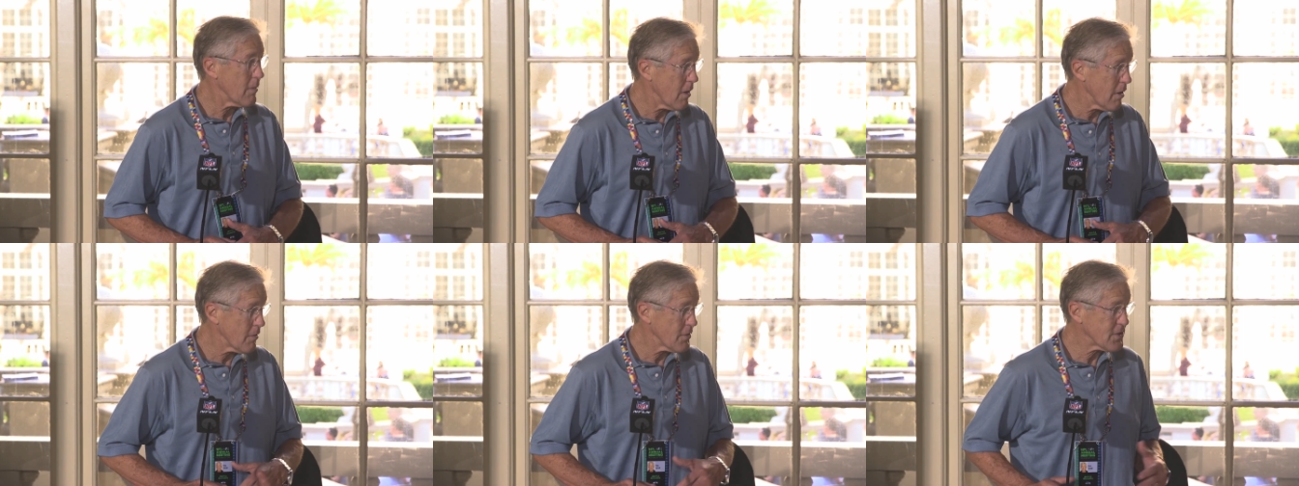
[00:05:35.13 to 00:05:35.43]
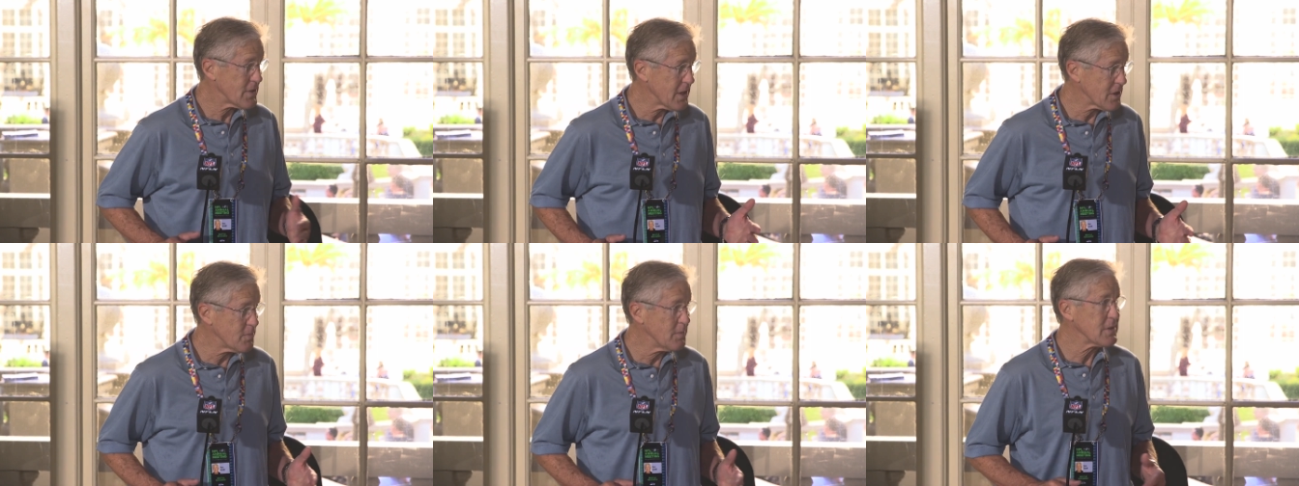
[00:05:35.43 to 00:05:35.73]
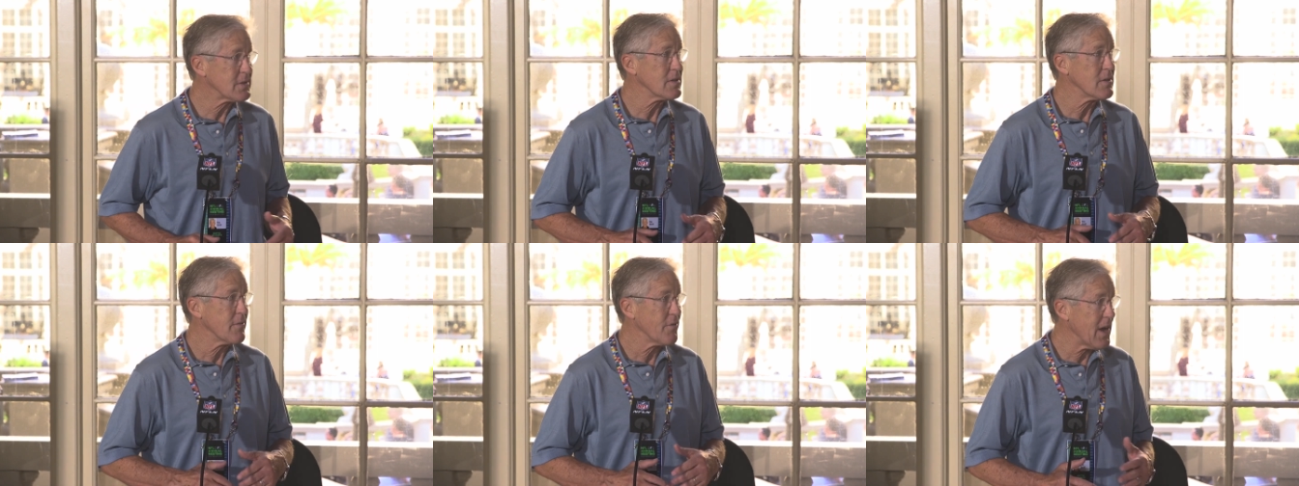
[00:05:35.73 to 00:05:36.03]
our
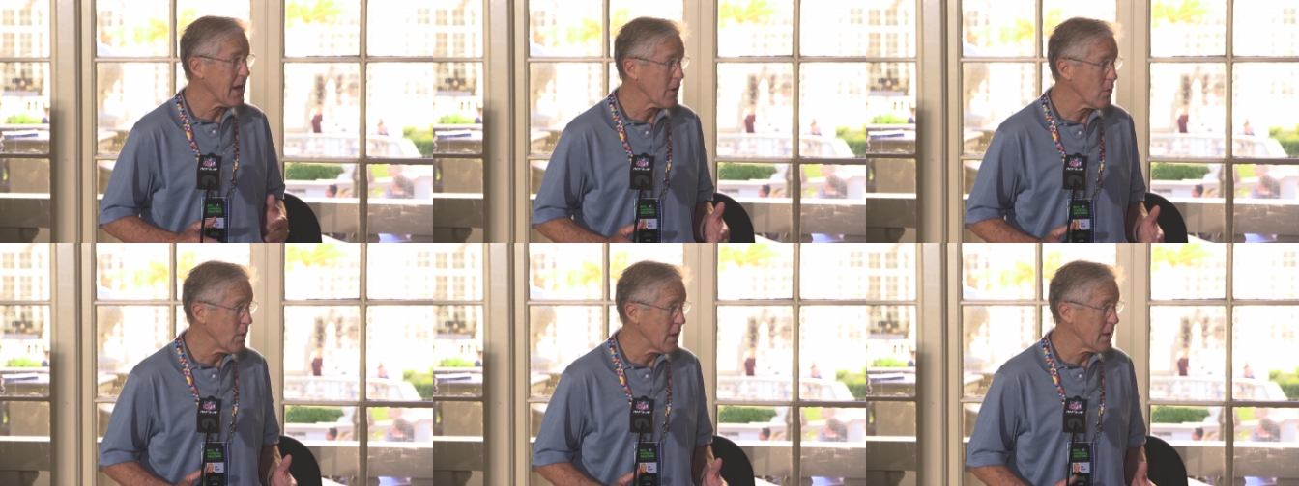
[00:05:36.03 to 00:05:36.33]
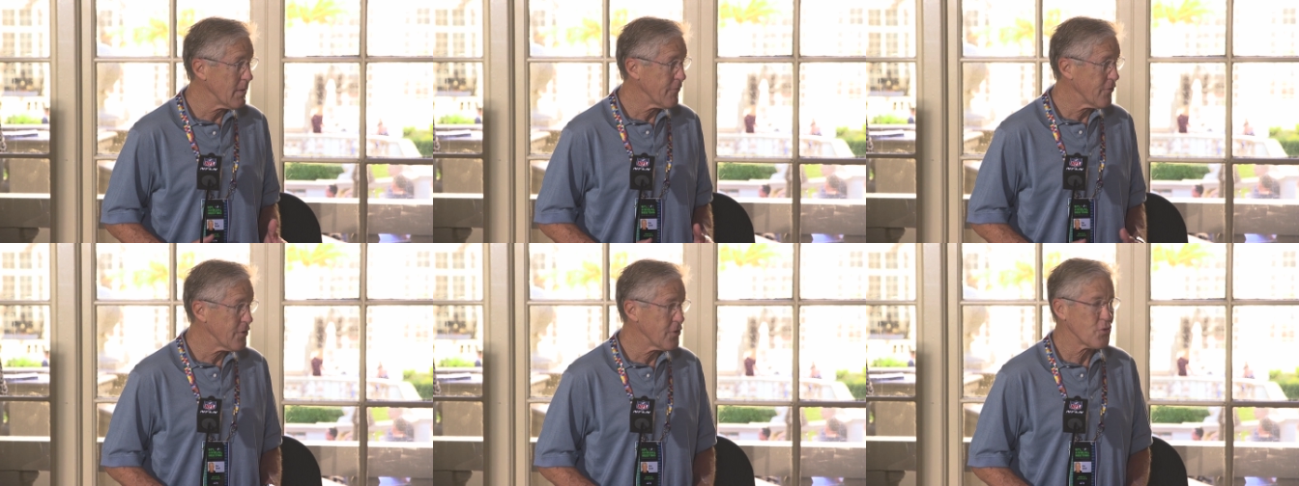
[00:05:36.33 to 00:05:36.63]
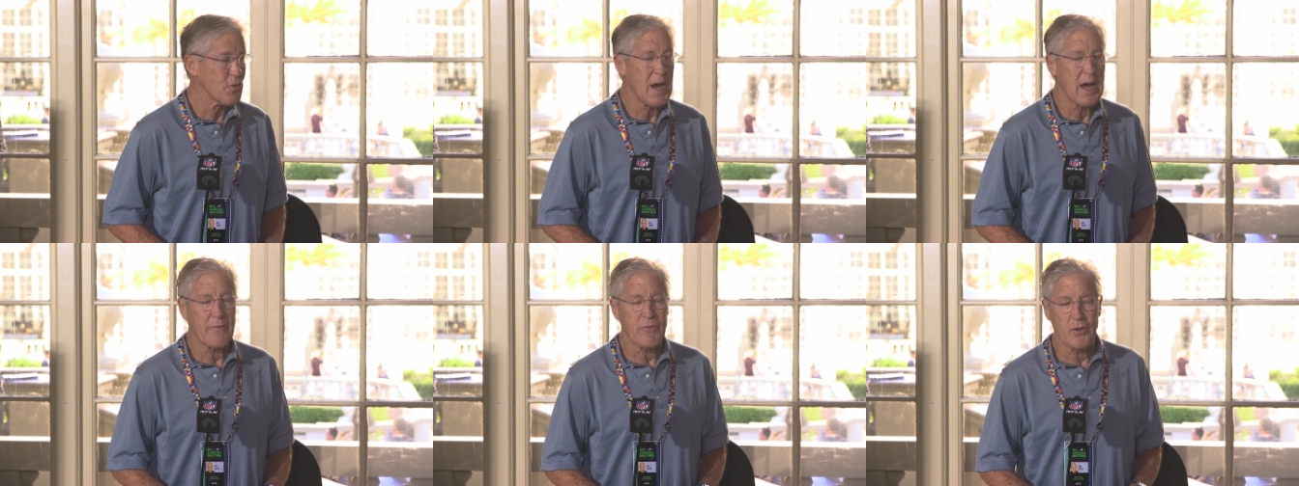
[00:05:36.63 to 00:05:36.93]
assessments and evaluated him for the
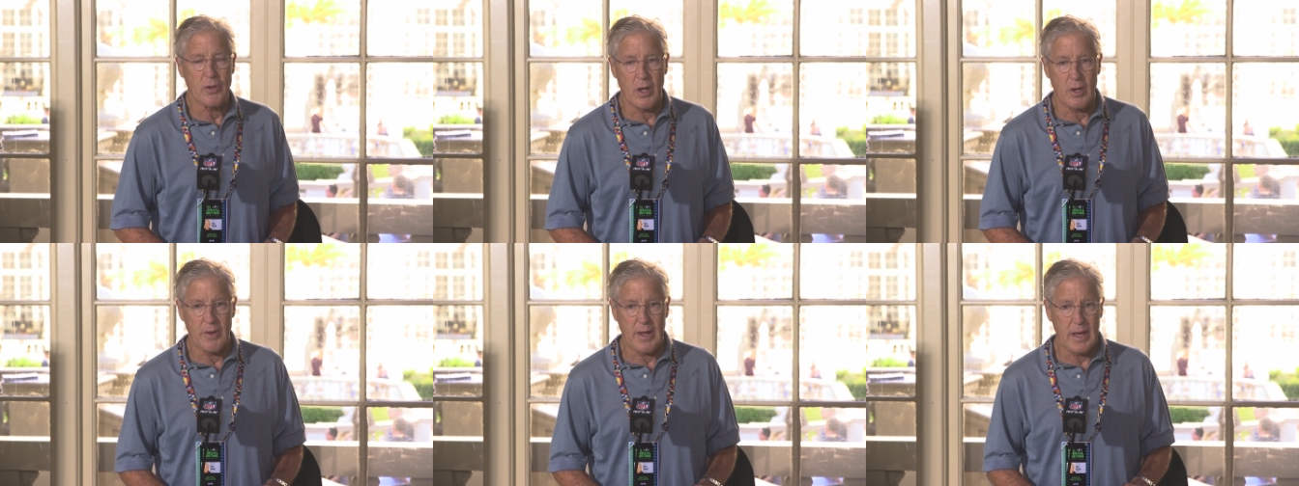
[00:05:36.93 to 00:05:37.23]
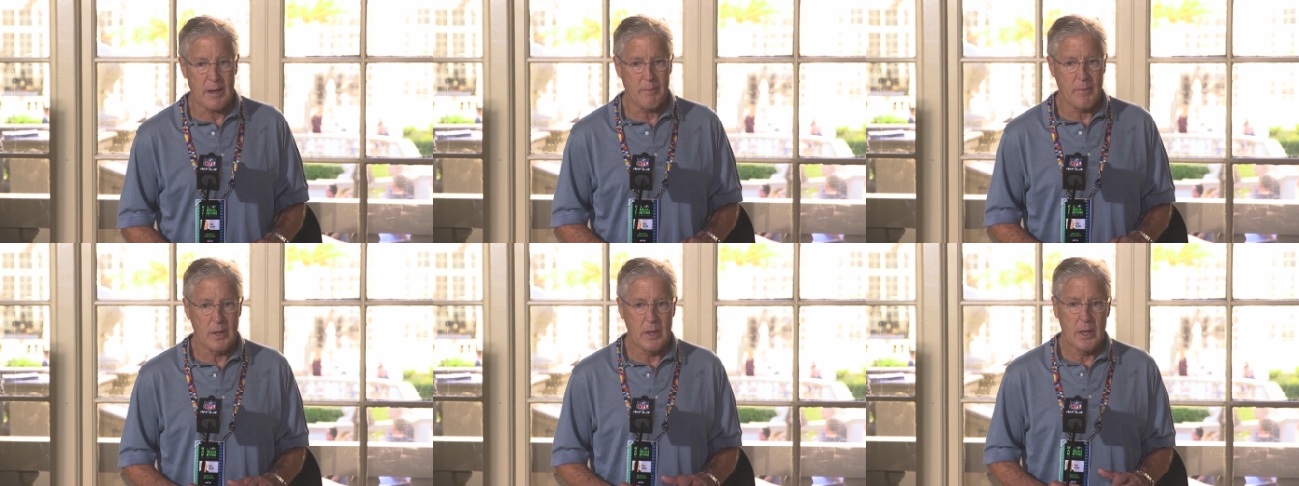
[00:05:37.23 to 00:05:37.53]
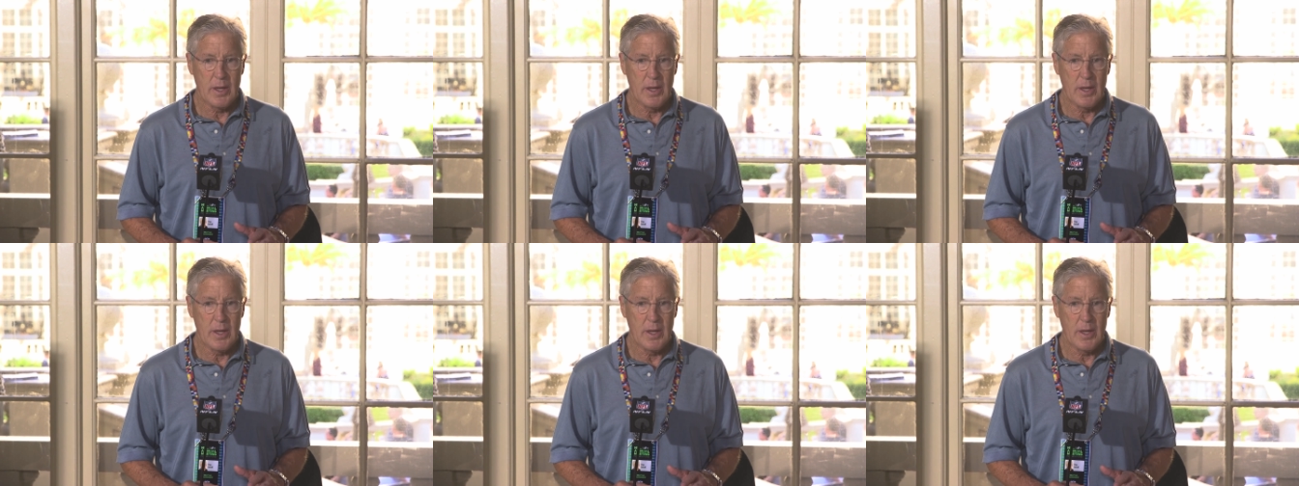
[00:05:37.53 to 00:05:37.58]
draft and all that.